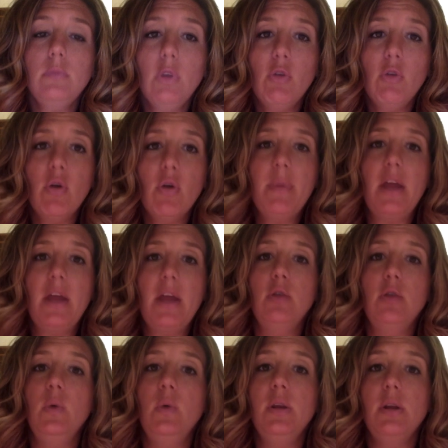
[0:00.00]
From that new
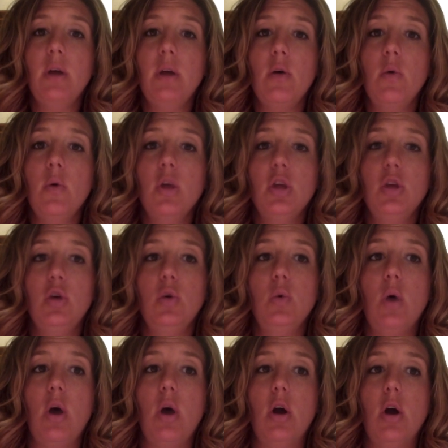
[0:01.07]
window, you
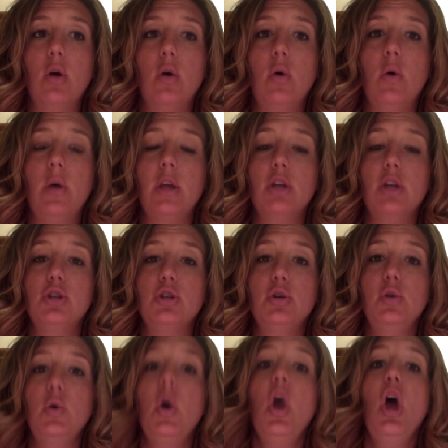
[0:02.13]
are going
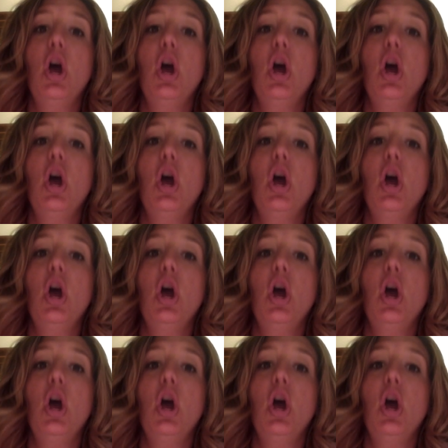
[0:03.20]
to